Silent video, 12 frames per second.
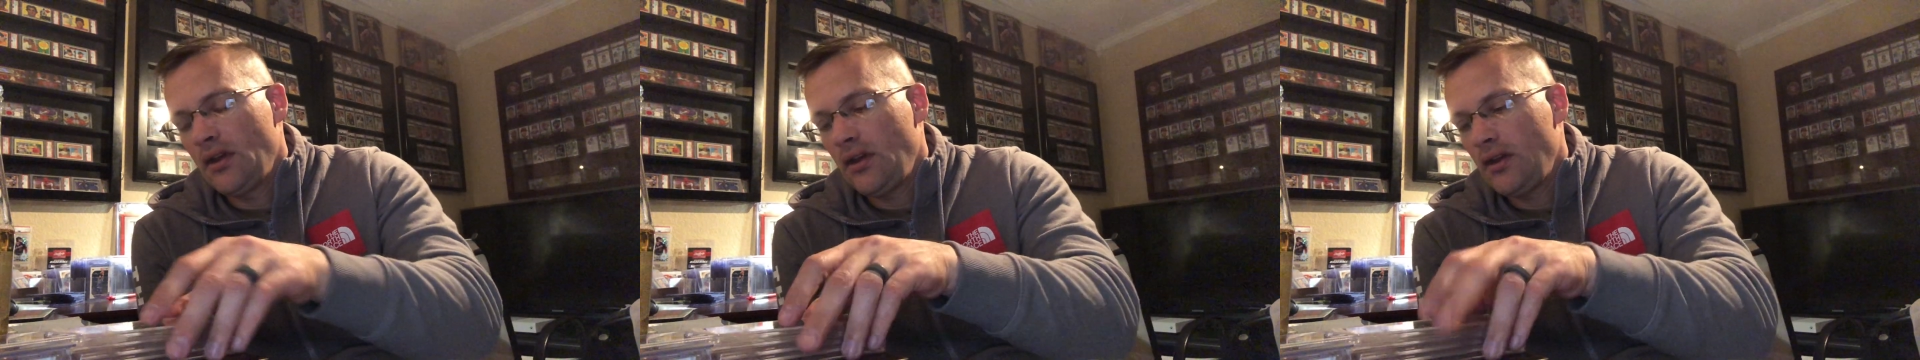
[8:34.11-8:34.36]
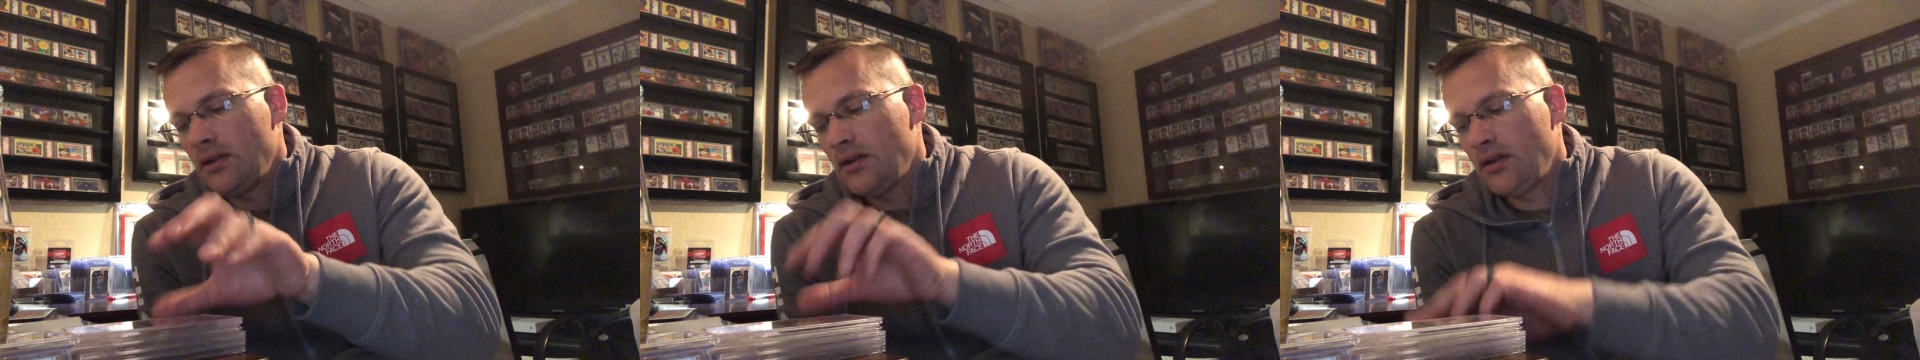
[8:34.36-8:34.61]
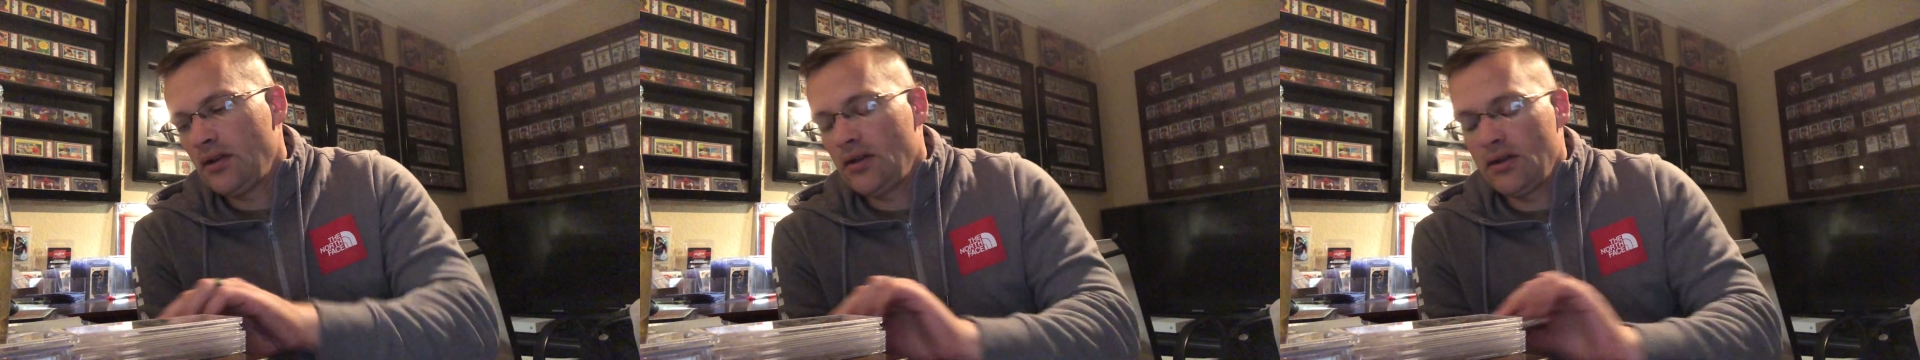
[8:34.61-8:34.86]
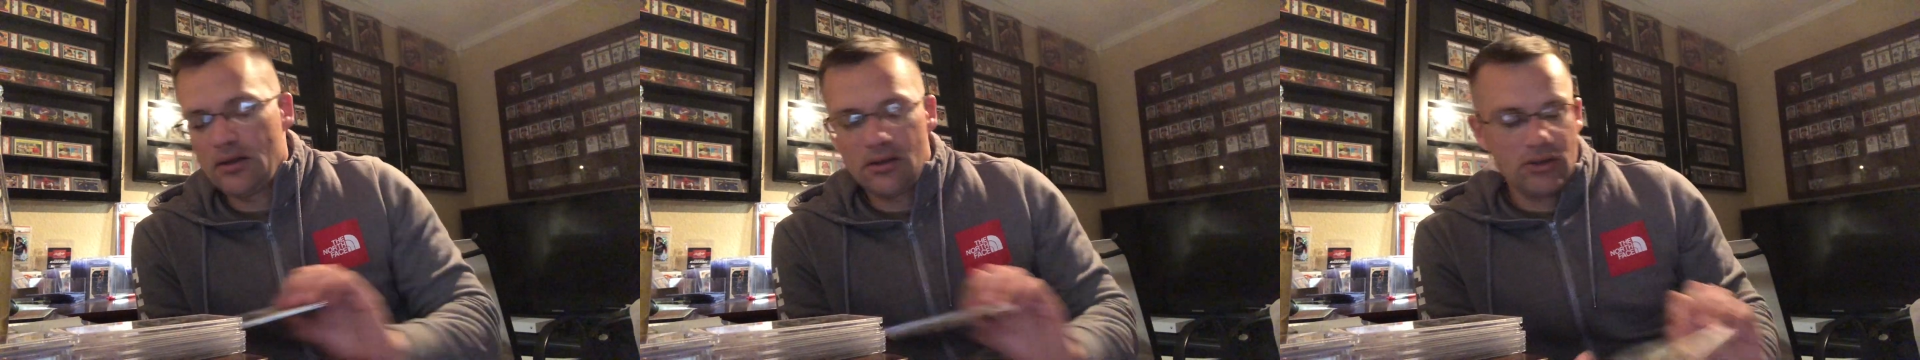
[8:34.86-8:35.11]
And
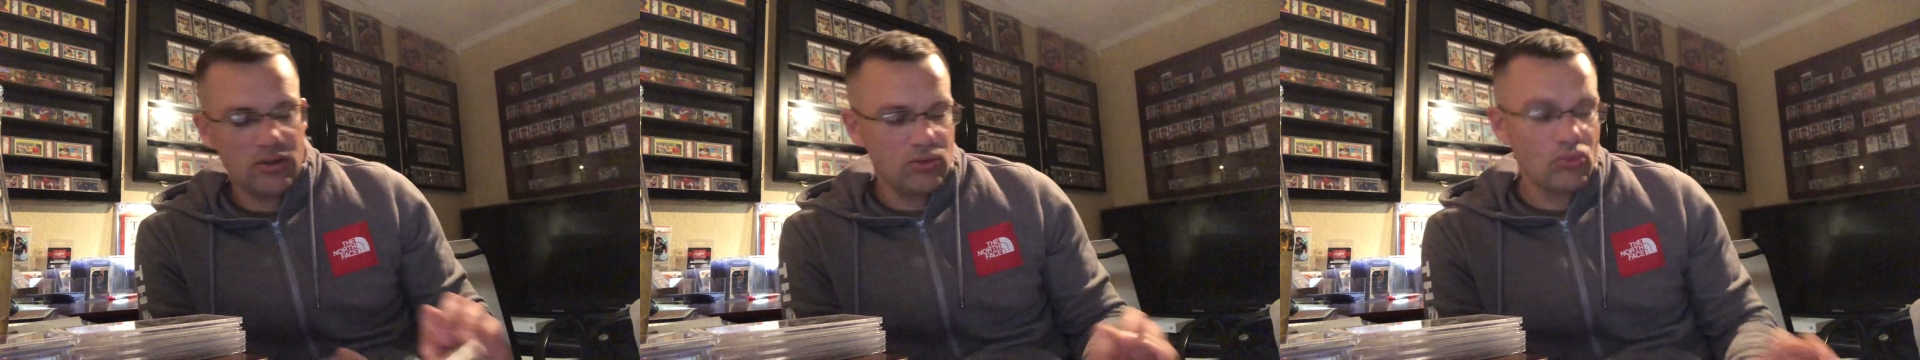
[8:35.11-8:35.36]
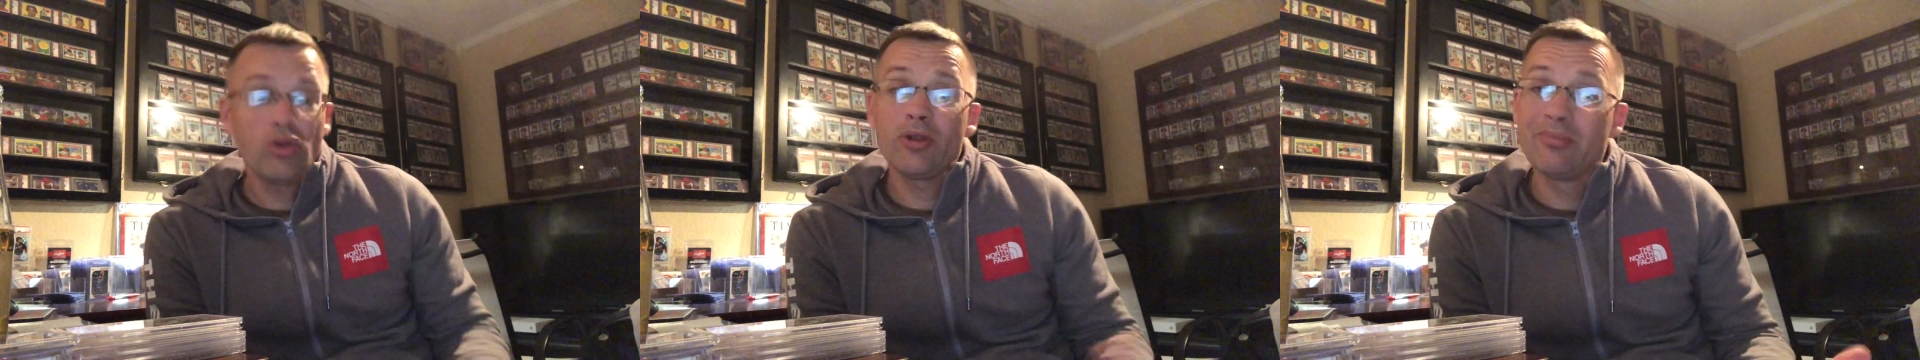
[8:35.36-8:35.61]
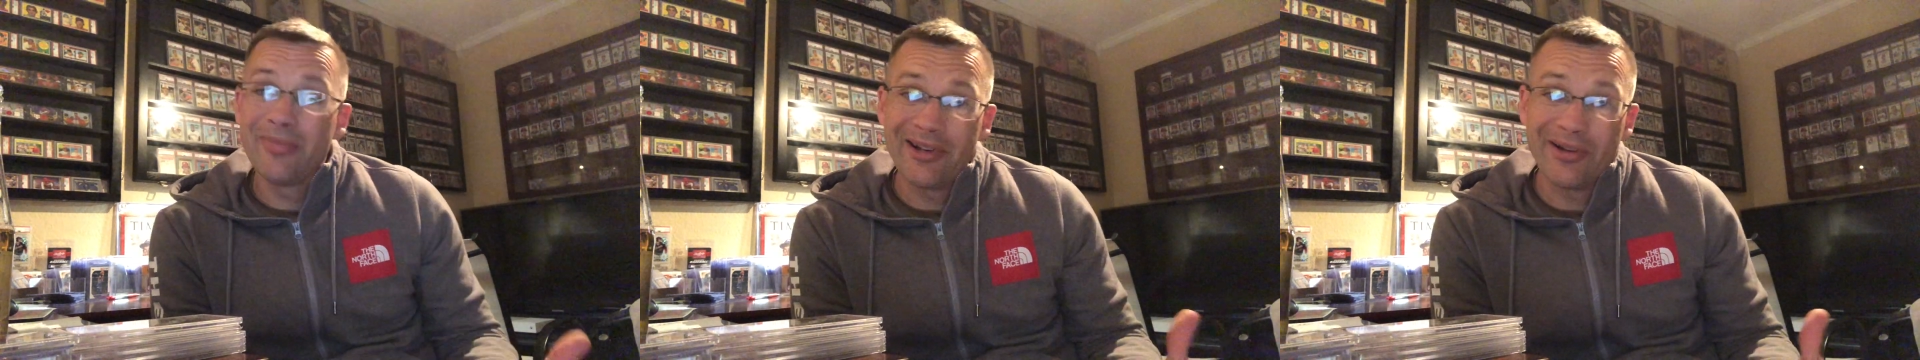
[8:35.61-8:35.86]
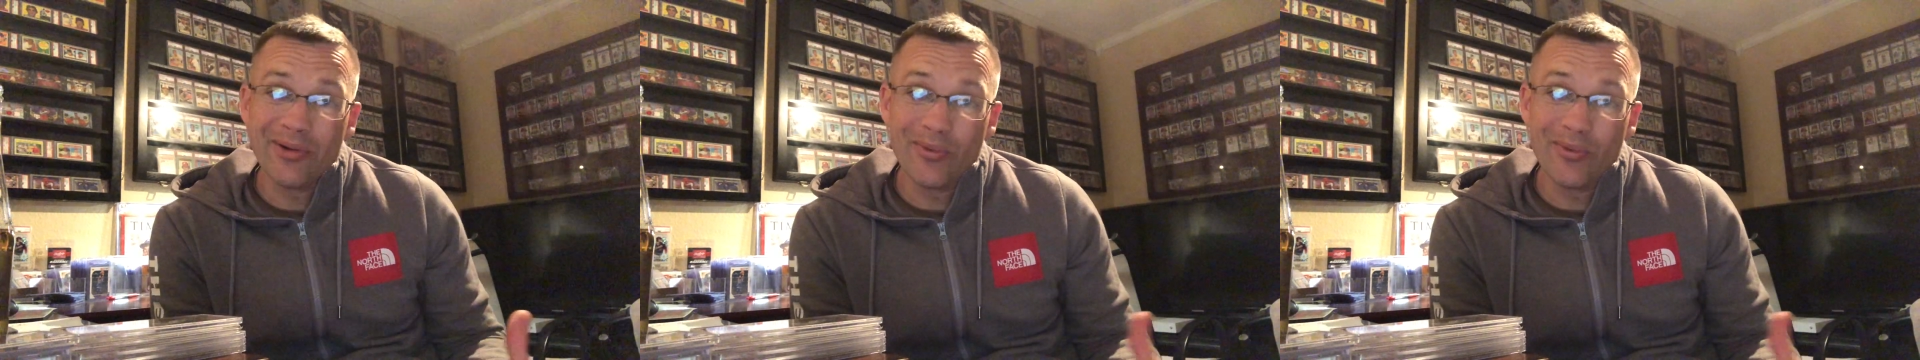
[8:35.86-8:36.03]
then one bigger